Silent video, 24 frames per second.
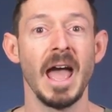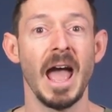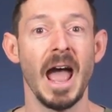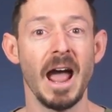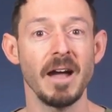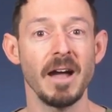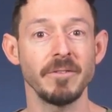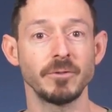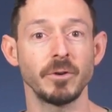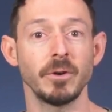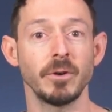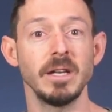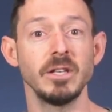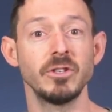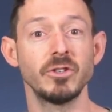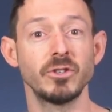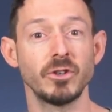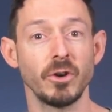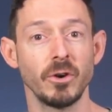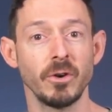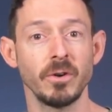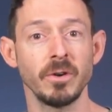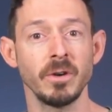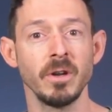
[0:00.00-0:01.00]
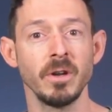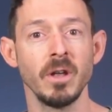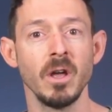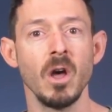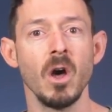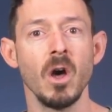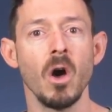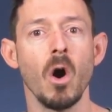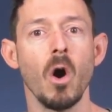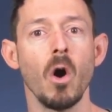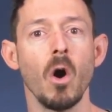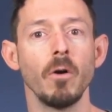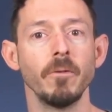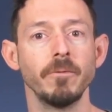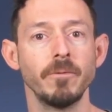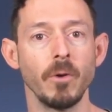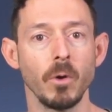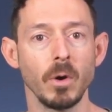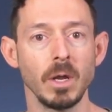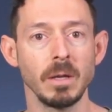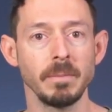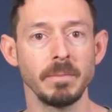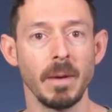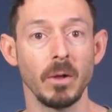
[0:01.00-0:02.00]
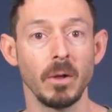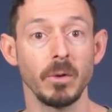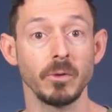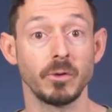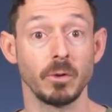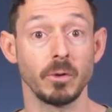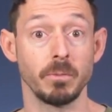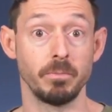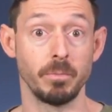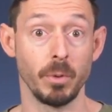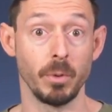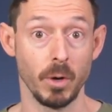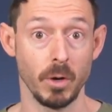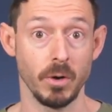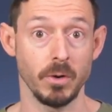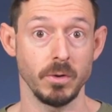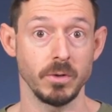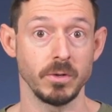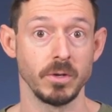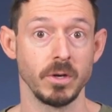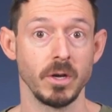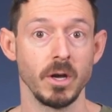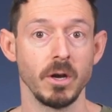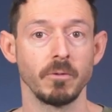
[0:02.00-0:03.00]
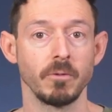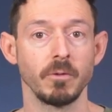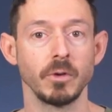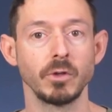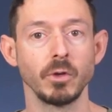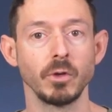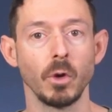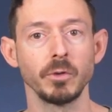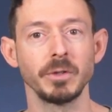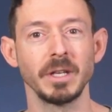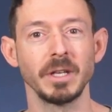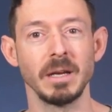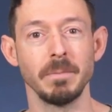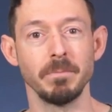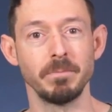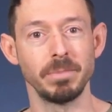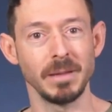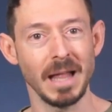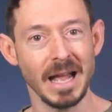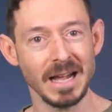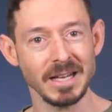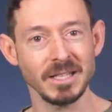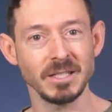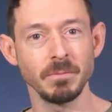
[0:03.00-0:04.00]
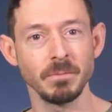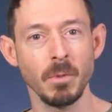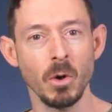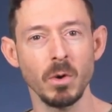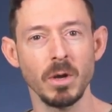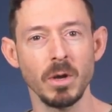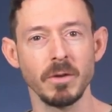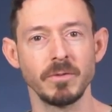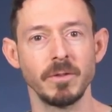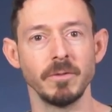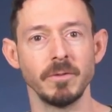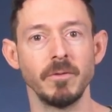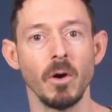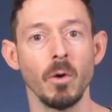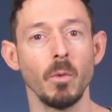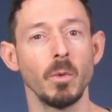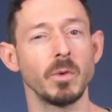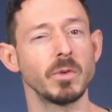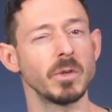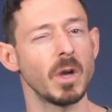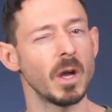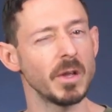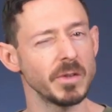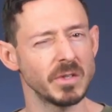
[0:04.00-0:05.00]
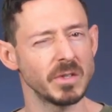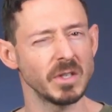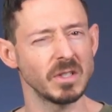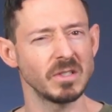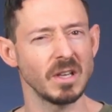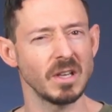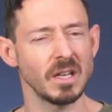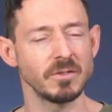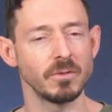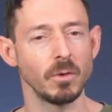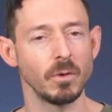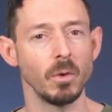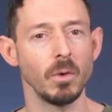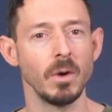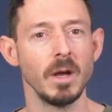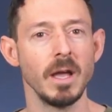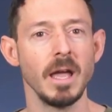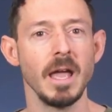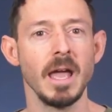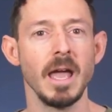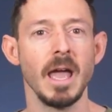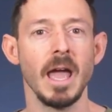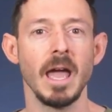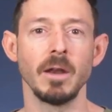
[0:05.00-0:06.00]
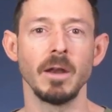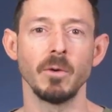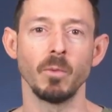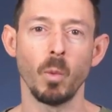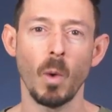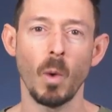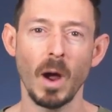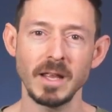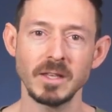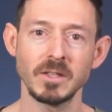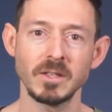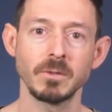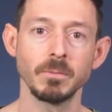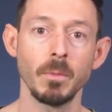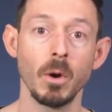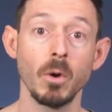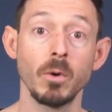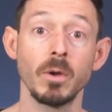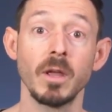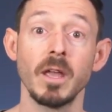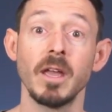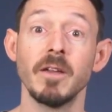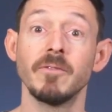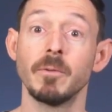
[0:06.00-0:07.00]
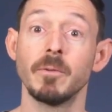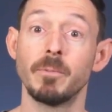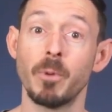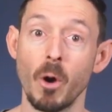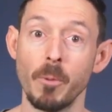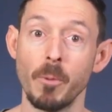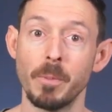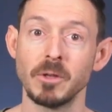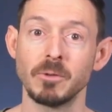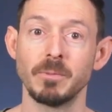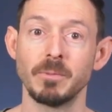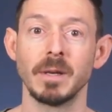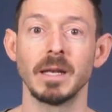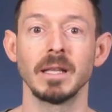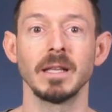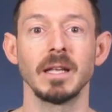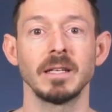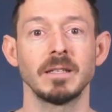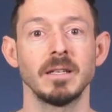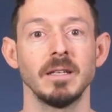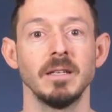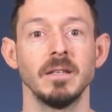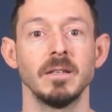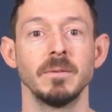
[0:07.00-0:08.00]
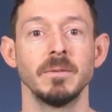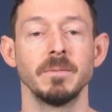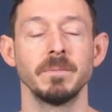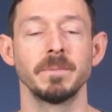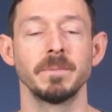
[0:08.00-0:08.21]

After each term, all voting ballots are burned, resulting in black smoke if the vote was unsuccessful and white smoke if a pope has been elected.